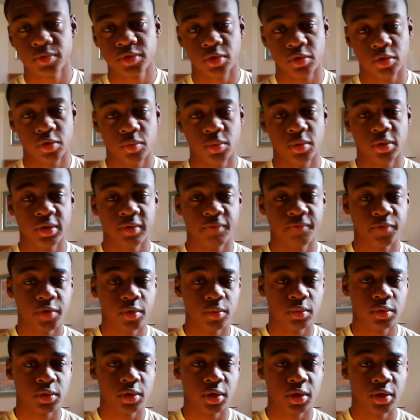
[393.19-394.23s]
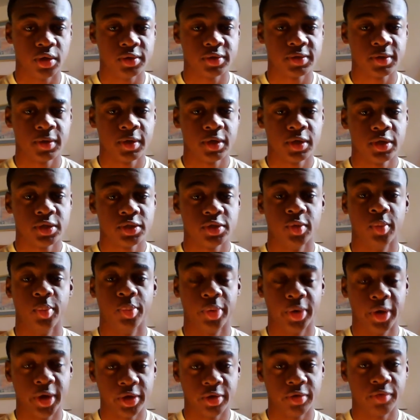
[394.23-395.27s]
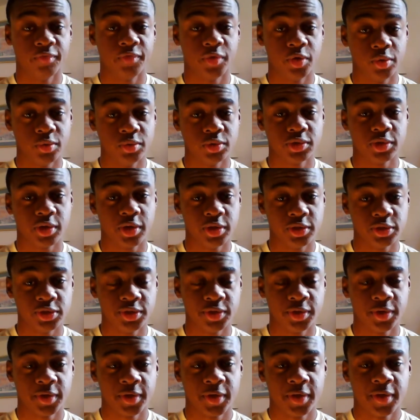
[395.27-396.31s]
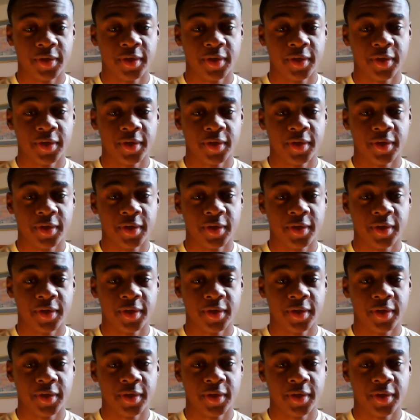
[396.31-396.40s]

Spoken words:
so you will get phone calls. So bring your phone charger.